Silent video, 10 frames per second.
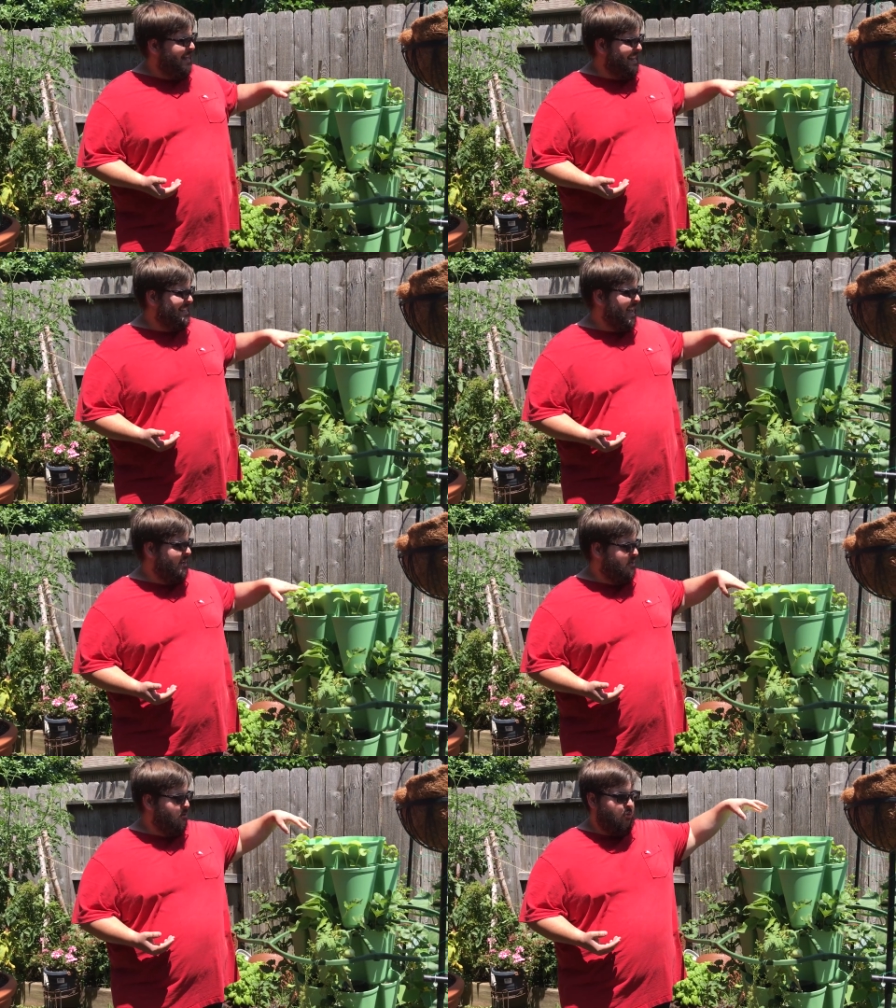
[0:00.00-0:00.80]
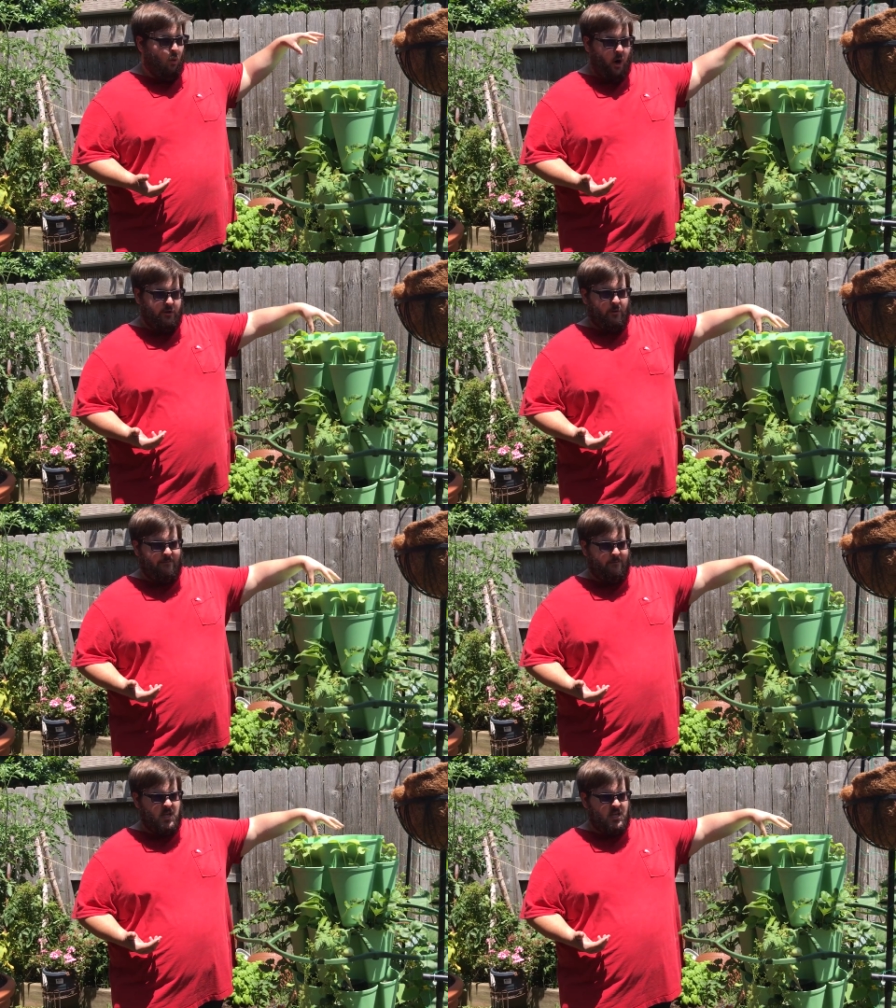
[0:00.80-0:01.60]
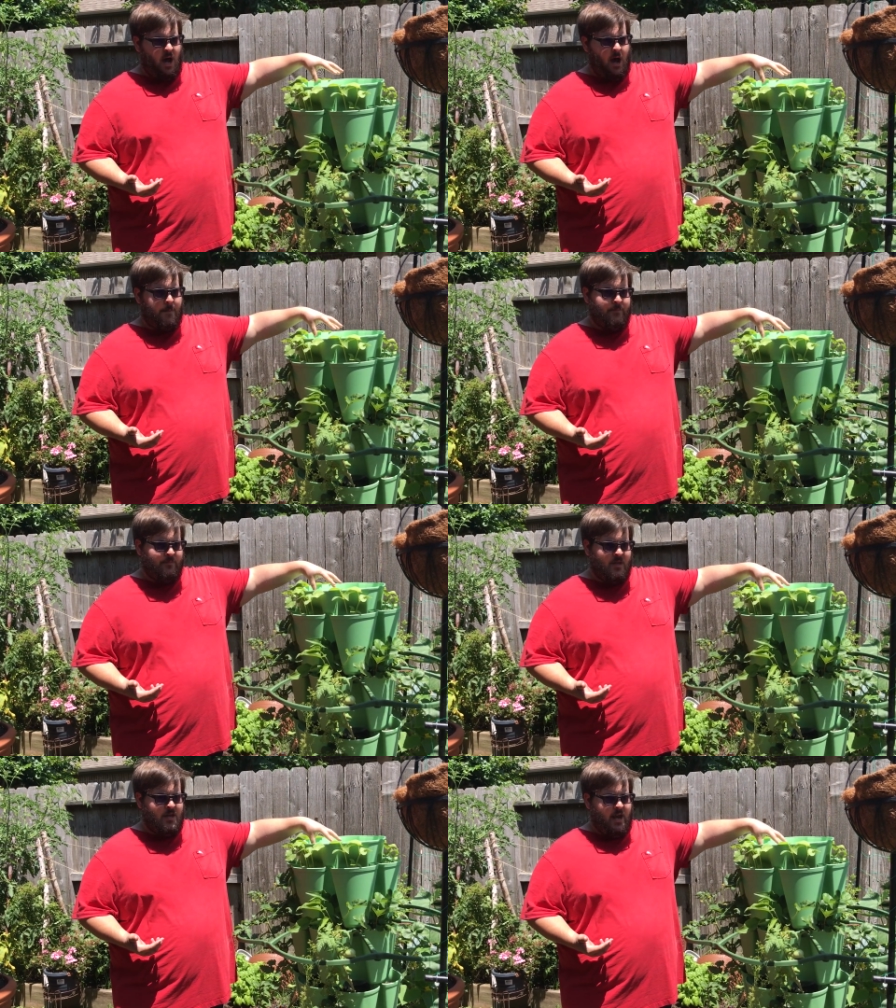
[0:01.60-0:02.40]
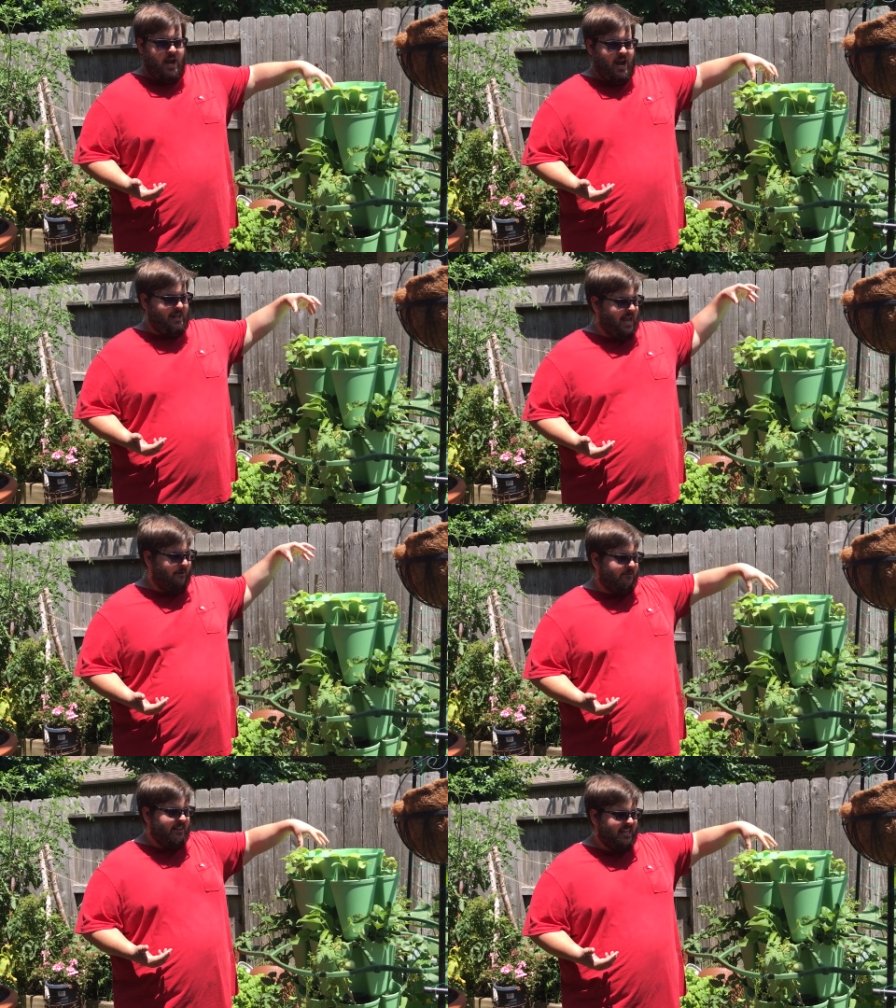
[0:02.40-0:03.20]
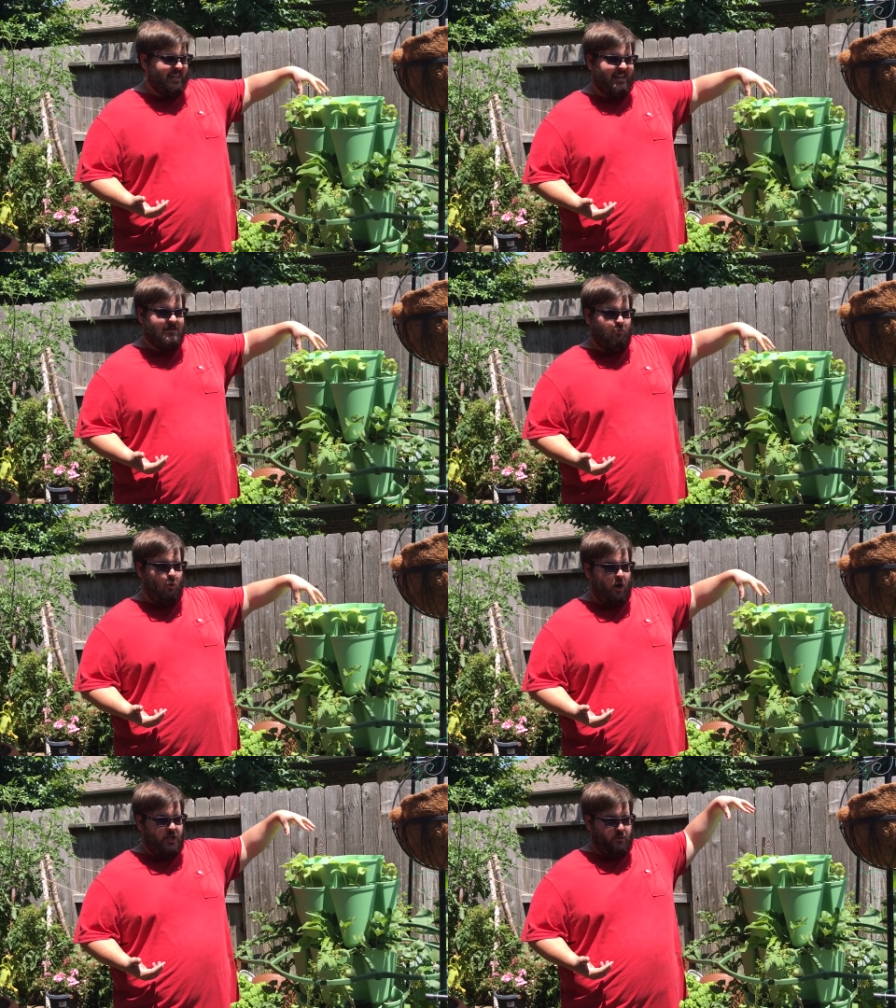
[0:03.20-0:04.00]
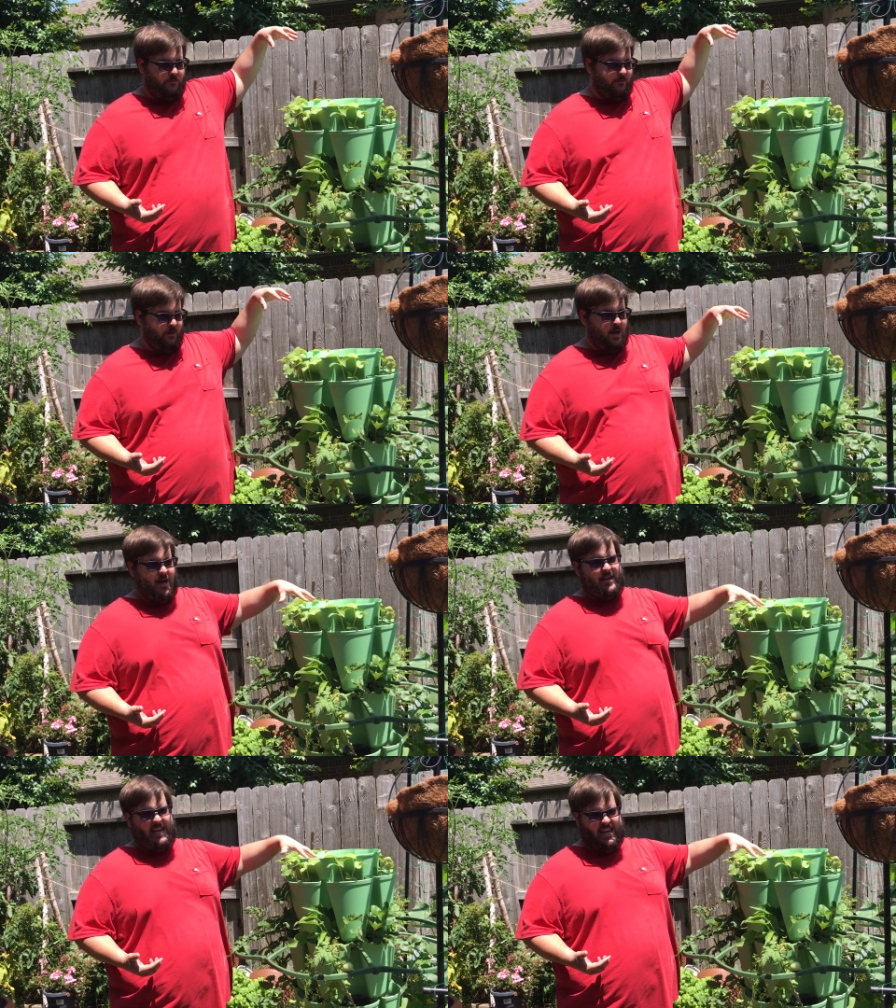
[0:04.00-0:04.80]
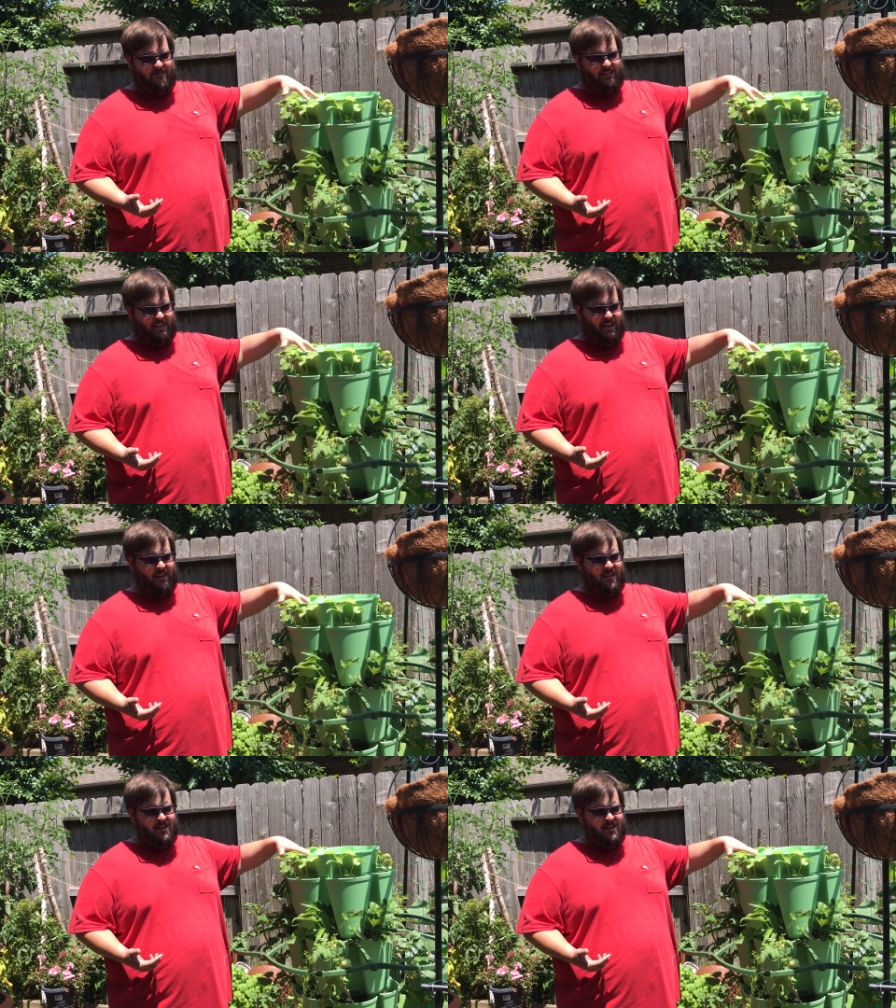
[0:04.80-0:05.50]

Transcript: is that you water it from the top and everything gets watered evenly.